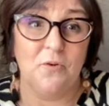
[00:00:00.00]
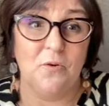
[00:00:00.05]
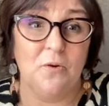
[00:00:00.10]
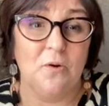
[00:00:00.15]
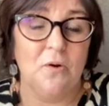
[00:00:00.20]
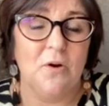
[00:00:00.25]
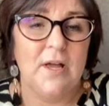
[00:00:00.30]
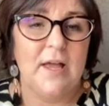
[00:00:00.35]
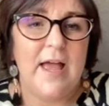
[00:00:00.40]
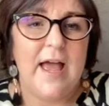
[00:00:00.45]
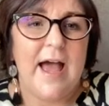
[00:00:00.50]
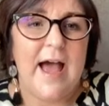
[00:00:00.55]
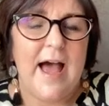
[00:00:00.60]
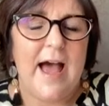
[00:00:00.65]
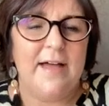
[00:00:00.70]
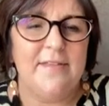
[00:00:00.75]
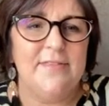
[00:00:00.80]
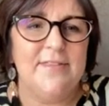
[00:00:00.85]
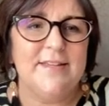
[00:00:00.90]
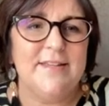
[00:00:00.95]
before.
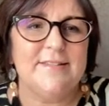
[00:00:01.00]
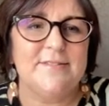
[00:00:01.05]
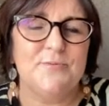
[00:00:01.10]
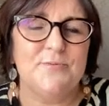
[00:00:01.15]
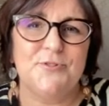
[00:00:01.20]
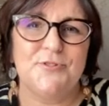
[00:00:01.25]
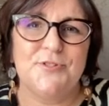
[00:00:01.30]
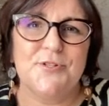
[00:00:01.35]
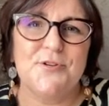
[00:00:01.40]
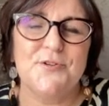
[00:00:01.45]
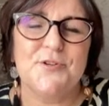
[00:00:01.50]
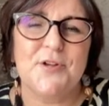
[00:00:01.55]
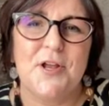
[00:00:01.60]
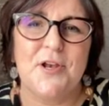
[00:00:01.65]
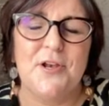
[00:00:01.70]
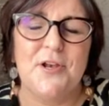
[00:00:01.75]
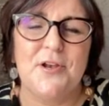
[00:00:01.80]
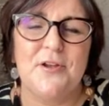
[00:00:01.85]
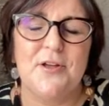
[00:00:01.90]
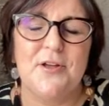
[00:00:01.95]
And this will suit
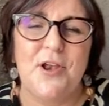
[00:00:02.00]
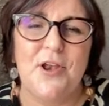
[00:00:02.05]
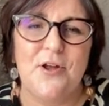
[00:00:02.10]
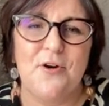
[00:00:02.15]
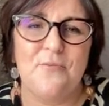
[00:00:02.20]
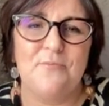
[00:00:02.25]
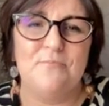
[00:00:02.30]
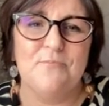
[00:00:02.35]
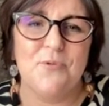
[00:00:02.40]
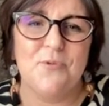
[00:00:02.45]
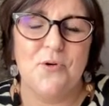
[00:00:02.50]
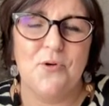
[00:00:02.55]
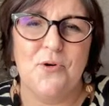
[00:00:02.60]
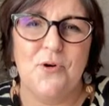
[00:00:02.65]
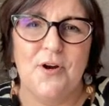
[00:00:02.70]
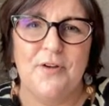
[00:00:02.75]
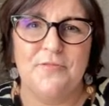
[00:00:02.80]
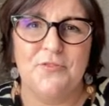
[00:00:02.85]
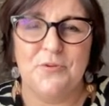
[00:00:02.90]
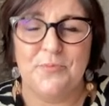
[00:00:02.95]
a lot
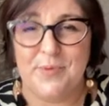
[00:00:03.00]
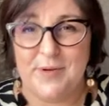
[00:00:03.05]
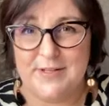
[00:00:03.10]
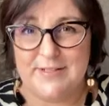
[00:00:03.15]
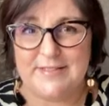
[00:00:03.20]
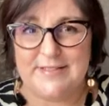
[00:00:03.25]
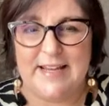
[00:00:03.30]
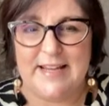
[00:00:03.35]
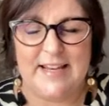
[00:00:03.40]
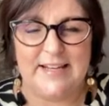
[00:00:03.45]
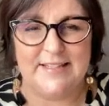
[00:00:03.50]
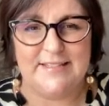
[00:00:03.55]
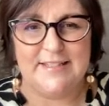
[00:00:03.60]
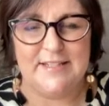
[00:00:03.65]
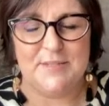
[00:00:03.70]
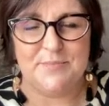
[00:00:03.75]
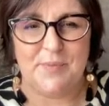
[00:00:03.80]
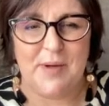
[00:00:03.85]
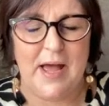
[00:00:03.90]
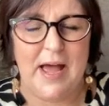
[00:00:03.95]
more of your
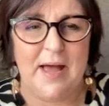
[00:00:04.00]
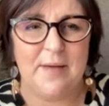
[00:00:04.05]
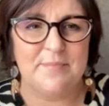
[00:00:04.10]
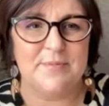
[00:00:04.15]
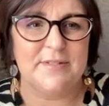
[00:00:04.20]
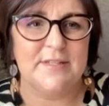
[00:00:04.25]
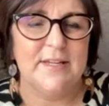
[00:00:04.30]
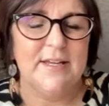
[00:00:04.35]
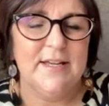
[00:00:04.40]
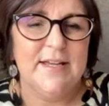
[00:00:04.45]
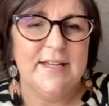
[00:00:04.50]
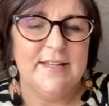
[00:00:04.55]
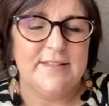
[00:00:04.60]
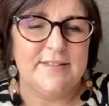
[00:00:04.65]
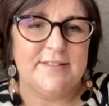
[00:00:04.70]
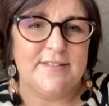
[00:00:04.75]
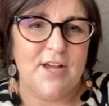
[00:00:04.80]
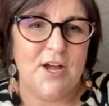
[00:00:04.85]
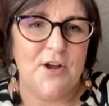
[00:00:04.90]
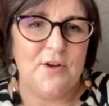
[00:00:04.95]
personalities, perhaps.
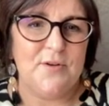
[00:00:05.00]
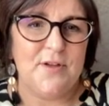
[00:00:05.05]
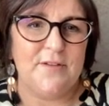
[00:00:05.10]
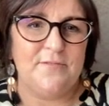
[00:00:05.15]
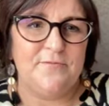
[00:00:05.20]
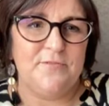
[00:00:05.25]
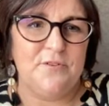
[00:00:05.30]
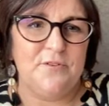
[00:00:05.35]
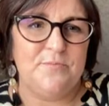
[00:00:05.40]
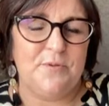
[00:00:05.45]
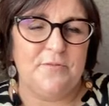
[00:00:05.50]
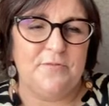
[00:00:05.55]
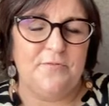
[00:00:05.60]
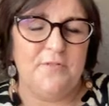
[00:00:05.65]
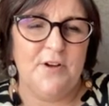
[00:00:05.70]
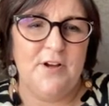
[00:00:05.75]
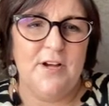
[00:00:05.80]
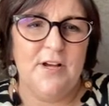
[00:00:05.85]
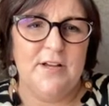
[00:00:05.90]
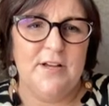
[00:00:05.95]
So if you
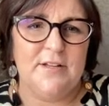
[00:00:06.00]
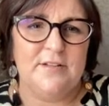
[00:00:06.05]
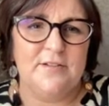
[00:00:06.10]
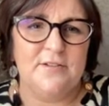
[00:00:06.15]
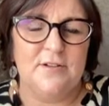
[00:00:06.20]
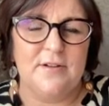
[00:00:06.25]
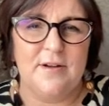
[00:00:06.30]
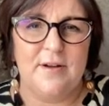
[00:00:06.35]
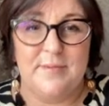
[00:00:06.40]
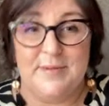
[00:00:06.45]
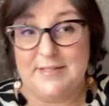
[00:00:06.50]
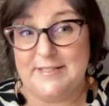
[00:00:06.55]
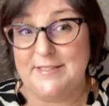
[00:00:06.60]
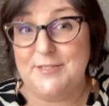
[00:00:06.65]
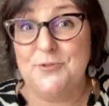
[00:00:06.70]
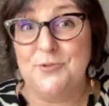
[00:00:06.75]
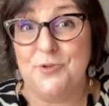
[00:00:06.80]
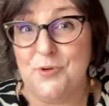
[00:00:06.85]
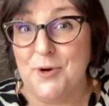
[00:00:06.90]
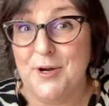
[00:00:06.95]
prefer, I mean, it's
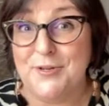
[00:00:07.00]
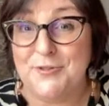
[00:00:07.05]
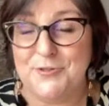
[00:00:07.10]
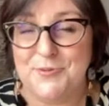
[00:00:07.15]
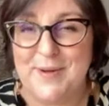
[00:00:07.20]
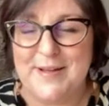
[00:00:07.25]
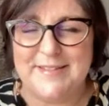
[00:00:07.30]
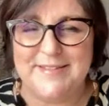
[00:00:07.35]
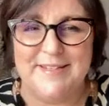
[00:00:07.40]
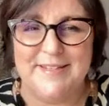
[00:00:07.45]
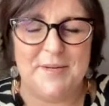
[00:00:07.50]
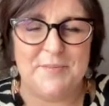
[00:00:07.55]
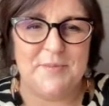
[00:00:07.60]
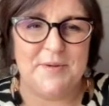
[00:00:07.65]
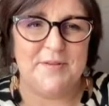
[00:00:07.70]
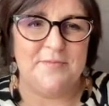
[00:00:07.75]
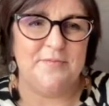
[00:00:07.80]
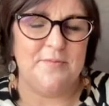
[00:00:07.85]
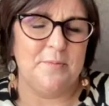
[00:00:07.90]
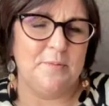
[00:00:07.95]
still quite dramatic,
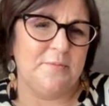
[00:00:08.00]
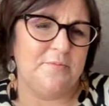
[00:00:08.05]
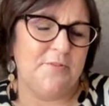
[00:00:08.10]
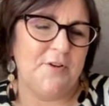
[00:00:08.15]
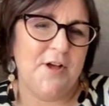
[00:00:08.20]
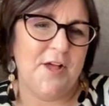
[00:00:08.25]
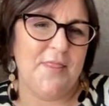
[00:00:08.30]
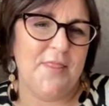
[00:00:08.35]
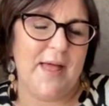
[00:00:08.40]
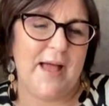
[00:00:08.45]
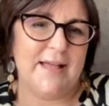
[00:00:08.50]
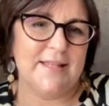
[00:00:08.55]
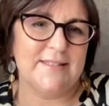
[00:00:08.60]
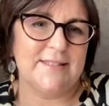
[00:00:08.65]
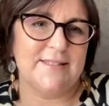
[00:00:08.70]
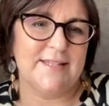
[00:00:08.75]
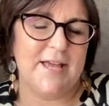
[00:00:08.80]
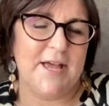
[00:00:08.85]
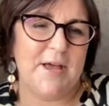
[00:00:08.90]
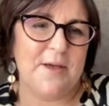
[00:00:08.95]
but if you prefer
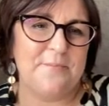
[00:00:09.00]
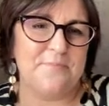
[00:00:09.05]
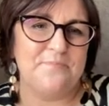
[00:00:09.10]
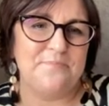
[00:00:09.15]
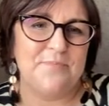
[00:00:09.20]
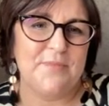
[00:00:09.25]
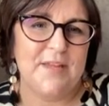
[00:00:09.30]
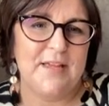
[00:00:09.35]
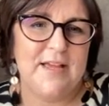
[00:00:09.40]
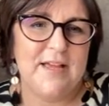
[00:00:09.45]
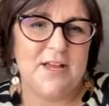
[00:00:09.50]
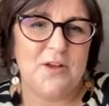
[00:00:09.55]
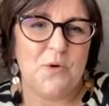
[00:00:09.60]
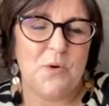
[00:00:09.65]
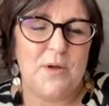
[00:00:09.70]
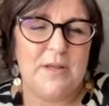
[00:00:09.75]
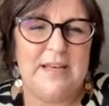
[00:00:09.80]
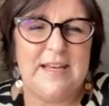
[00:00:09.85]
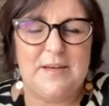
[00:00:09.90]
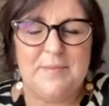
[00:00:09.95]
that
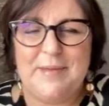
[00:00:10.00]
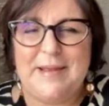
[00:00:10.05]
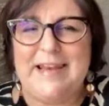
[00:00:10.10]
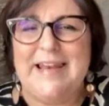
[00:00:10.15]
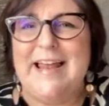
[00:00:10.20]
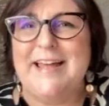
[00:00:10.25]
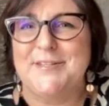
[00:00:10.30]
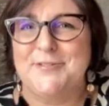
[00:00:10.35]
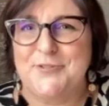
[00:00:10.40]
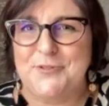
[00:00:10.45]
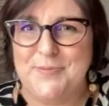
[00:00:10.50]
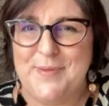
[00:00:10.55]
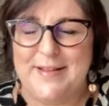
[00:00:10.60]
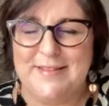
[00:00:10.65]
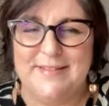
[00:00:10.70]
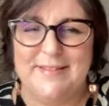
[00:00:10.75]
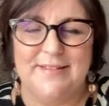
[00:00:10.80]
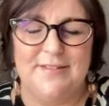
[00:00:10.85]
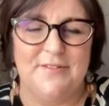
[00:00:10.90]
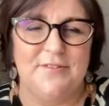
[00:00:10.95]
quite, a little bit less
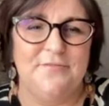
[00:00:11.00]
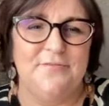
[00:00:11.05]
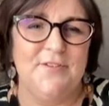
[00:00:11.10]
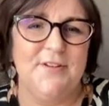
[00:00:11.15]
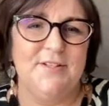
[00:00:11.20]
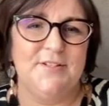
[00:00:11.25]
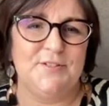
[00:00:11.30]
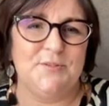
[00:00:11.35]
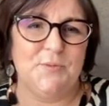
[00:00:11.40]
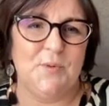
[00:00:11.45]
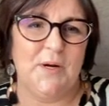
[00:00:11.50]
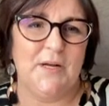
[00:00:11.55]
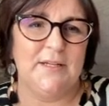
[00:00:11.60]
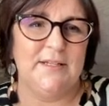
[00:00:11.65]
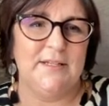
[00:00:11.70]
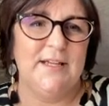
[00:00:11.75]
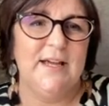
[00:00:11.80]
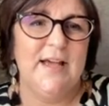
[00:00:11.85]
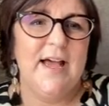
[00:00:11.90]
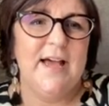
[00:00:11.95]
dramatic than the first
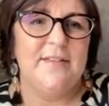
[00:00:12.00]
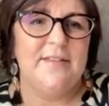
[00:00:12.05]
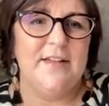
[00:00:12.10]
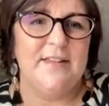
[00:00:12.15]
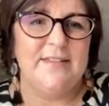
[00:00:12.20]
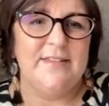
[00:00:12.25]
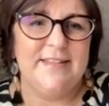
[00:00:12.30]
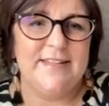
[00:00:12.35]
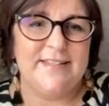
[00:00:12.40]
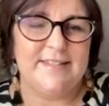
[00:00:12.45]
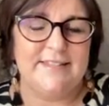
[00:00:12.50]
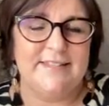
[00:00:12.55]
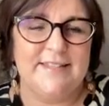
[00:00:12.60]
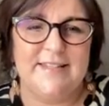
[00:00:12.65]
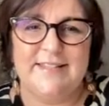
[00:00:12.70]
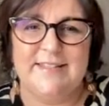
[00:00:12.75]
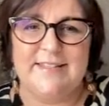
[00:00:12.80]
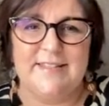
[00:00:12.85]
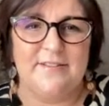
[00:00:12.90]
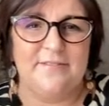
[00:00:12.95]
one, then this
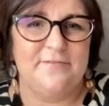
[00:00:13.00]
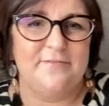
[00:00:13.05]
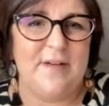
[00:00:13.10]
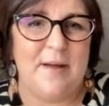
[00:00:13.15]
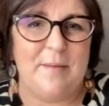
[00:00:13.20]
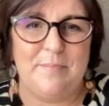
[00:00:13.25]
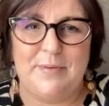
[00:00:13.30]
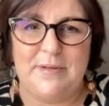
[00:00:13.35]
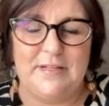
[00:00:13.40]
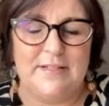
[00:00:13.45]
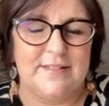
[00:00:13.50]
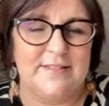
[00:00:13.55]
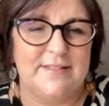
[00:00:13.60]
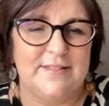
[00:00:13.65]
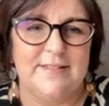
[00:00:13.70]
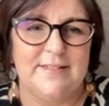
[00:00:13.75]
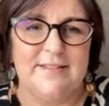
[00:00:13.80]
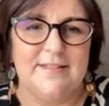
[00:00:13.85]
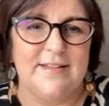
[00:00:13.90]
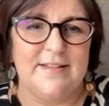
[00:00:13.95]
is a
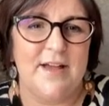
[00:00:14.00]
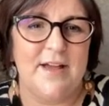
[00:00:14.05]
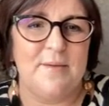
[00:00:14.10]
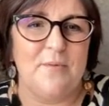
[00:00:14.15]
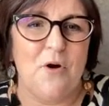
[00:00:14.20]
fabulous